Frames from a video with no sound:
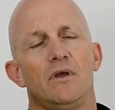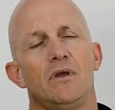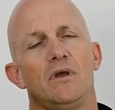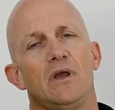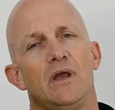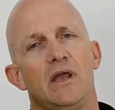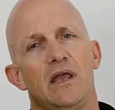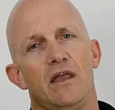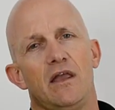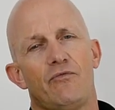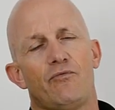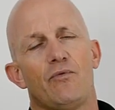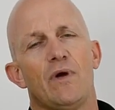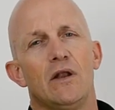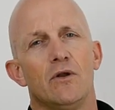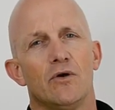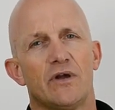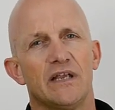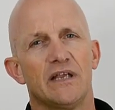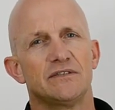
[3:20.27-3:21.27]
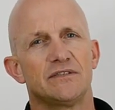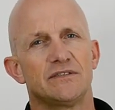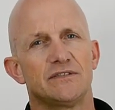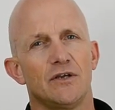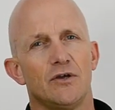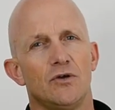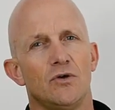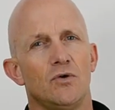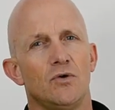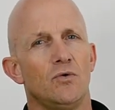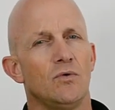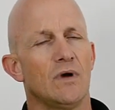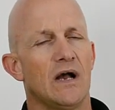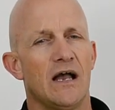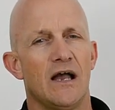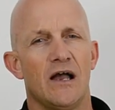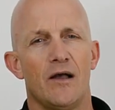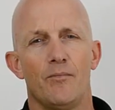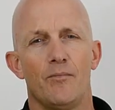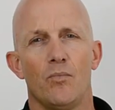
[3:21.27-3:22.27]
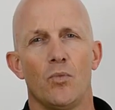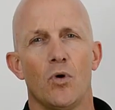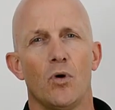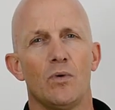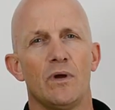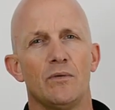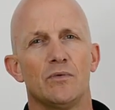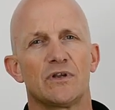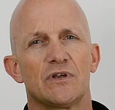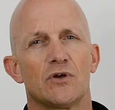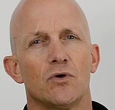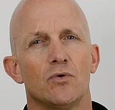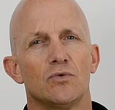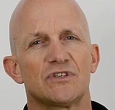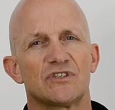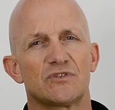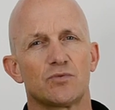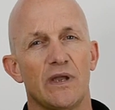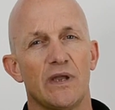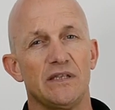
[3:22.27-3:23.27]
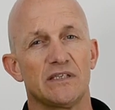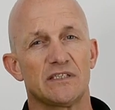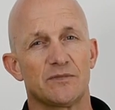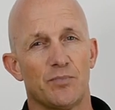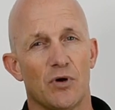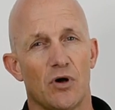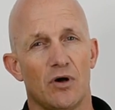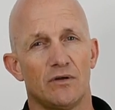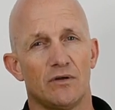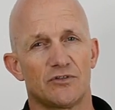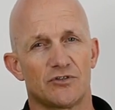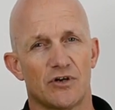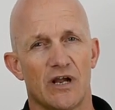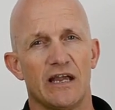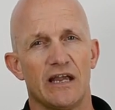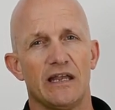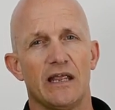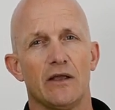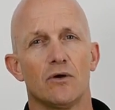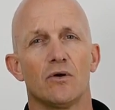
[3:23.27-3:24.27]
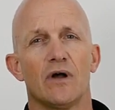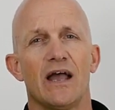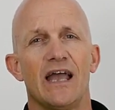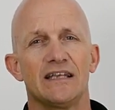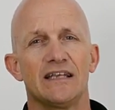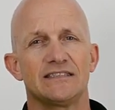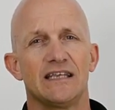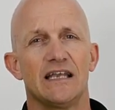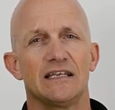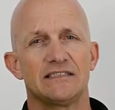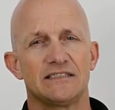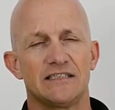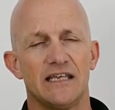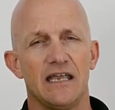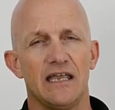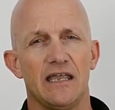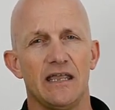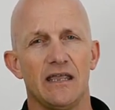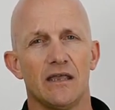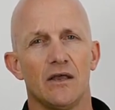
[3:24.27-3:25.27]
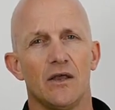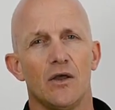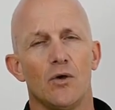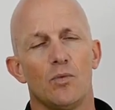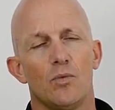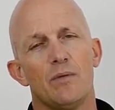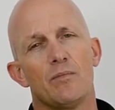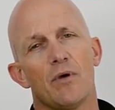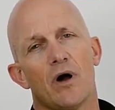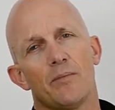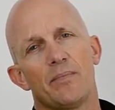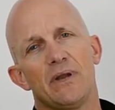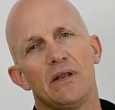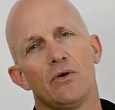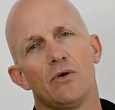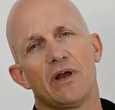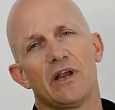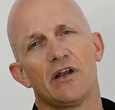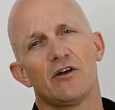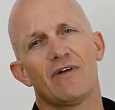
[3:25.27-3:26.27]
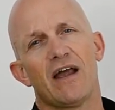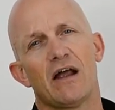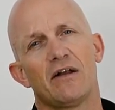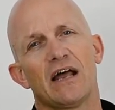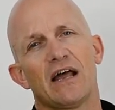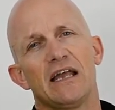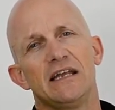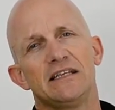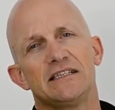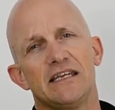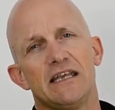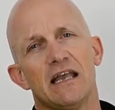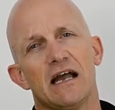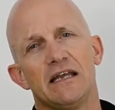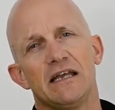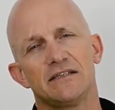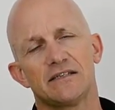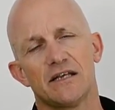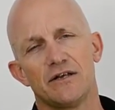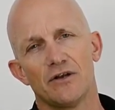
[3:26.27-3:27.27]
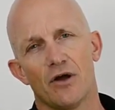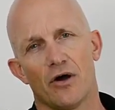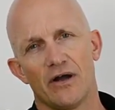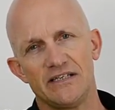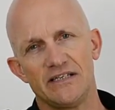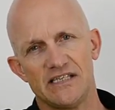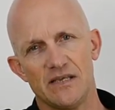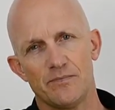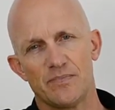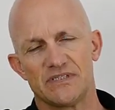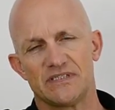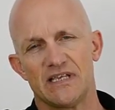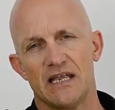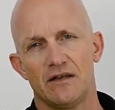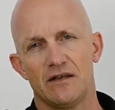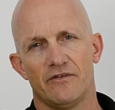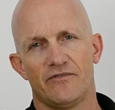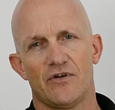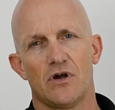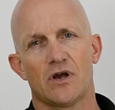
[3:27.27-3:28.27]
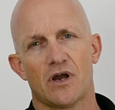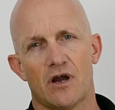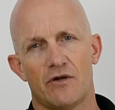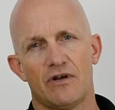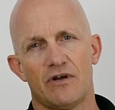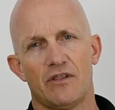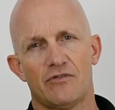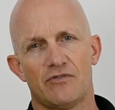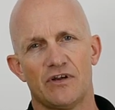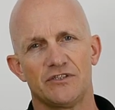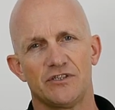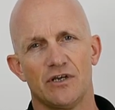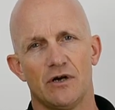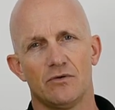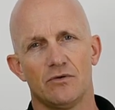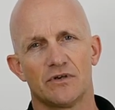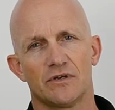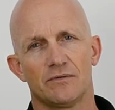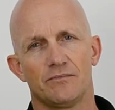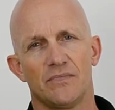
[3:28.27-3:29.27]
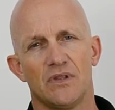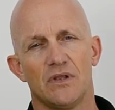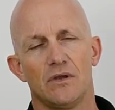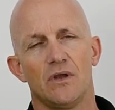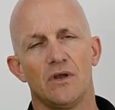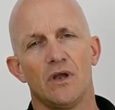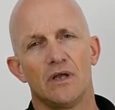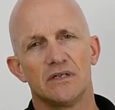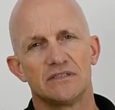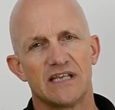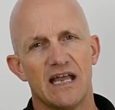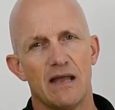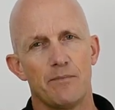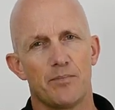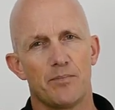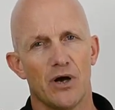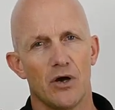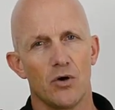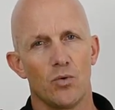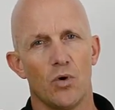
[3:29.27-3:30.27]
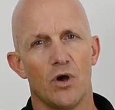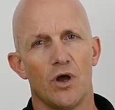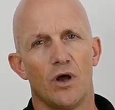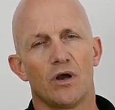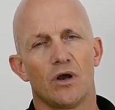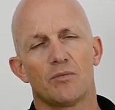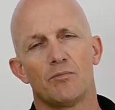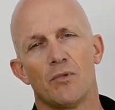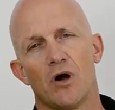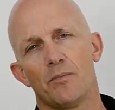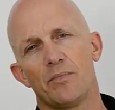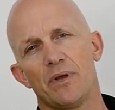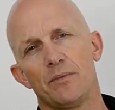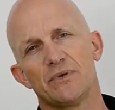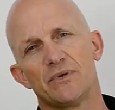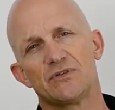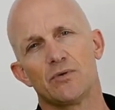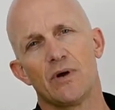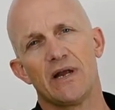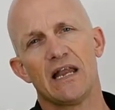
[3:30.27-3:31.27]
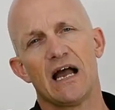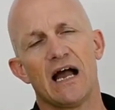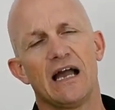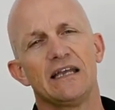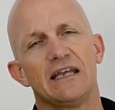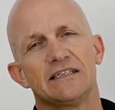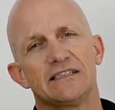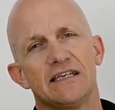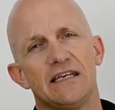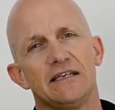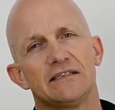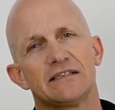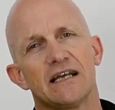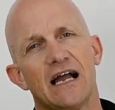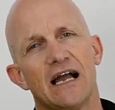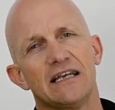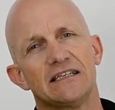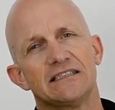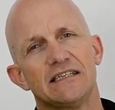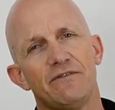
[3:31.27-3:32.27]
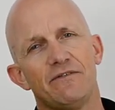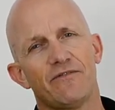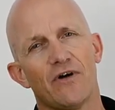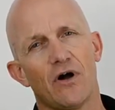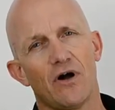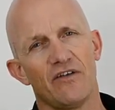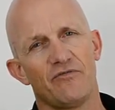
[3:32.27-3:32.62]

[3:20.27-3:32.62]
If we're looking to do what we would call sweet spot training or SST, we might be looking around 88 to 90% of our current threshold. Tempo work might be between 80 to 85%.